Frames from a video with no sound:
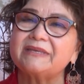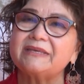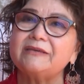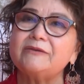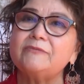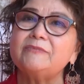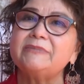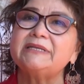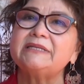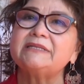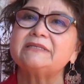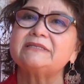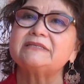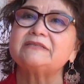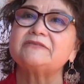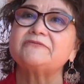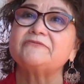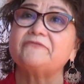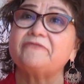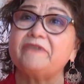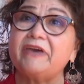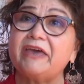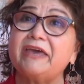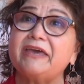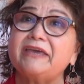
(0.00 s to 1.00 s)
it means
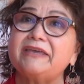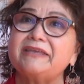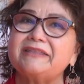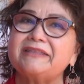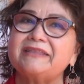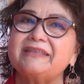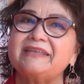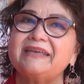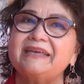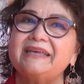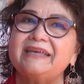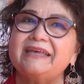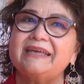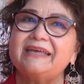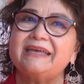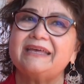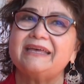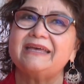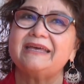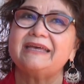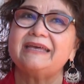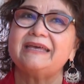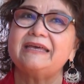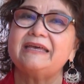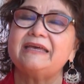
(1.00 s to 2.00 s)
faith,
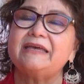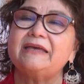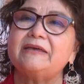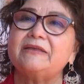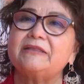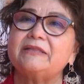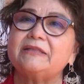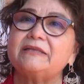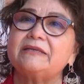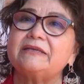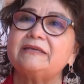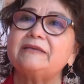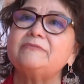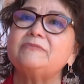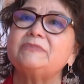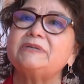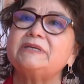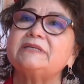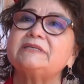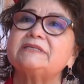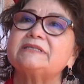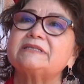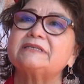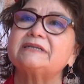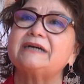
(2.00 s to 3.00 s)
and it means